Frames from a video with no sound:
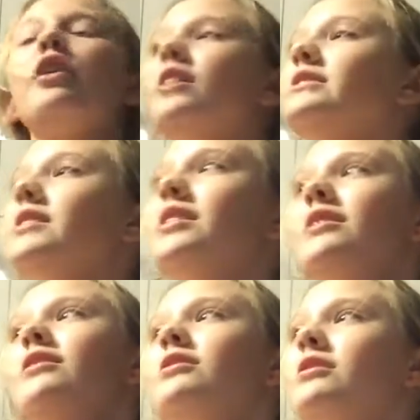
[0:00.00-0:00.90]

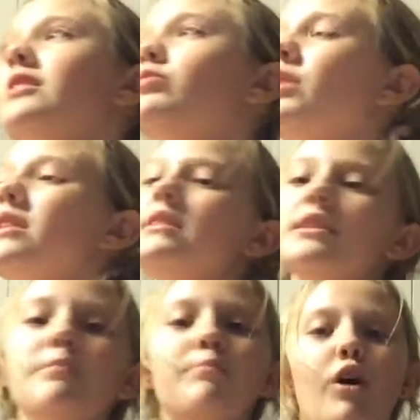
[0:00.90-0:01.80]
Until when it's in
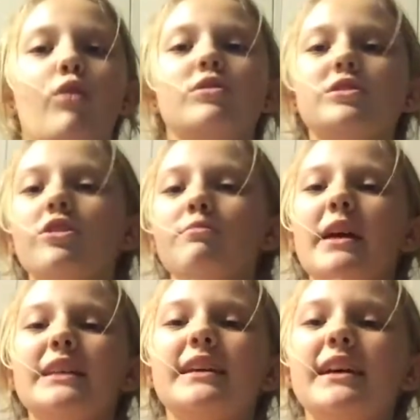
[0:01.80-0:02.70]
the bowl, start
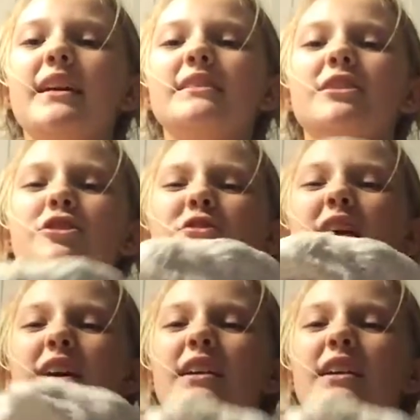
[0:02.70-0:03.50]
mixing it until you get a